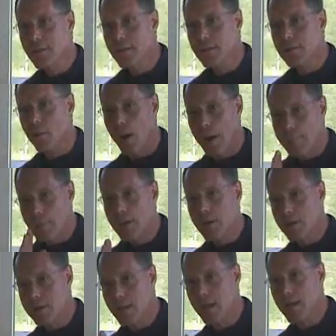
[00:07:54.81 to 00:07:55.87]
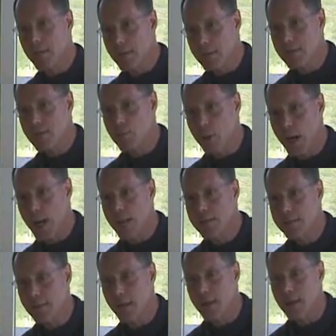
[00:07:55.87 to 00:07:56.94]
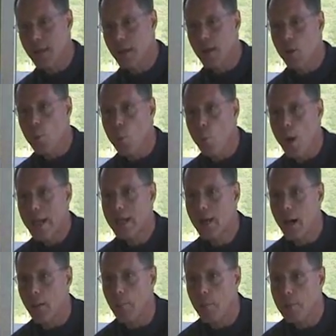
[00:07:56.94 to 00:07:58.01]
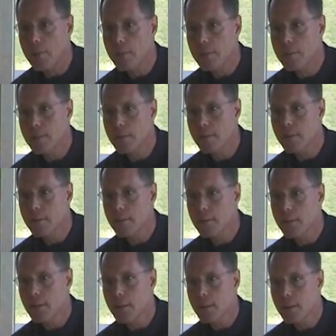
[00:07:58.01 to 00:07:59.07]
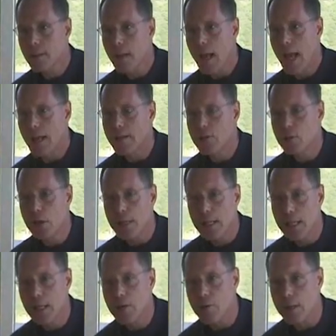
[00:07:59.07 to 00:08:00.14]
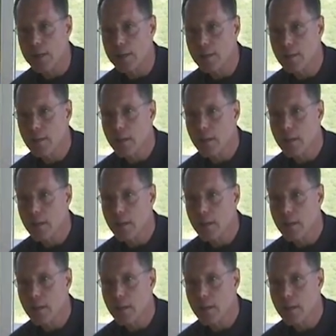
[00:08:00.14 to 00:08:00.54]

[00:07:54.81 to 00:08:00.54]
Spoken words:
So I'm here to tell you, this is what I say. Wake up. And you can hear it.